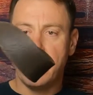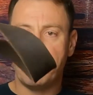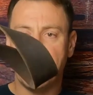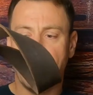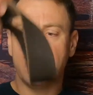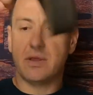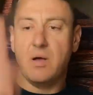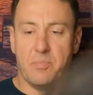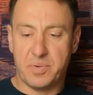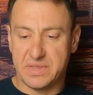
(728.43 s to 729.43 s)
belt,
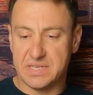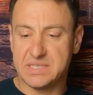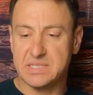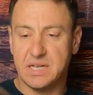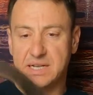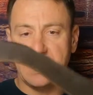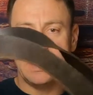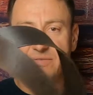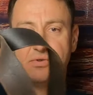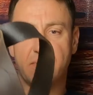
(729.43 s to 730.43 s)
but this is not going to
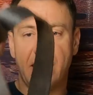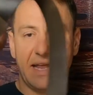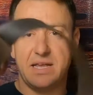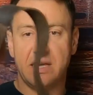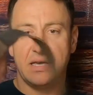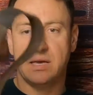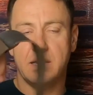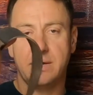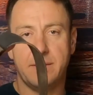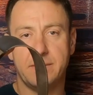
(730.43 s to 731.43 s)
give you any
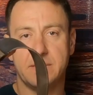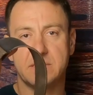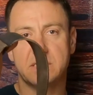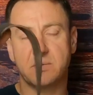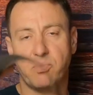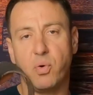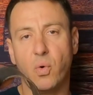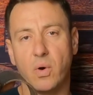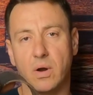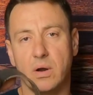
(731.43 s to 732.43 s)

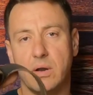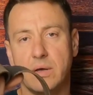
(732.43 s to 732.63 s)
support